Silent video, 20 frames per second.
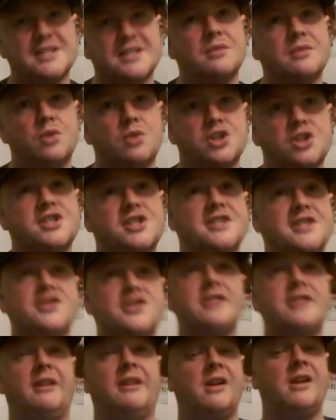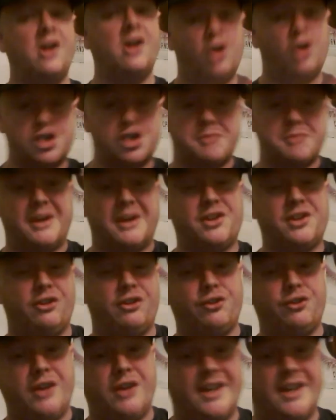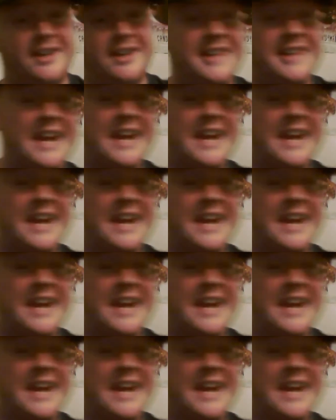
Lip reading: in this case it watches the trailer, automatically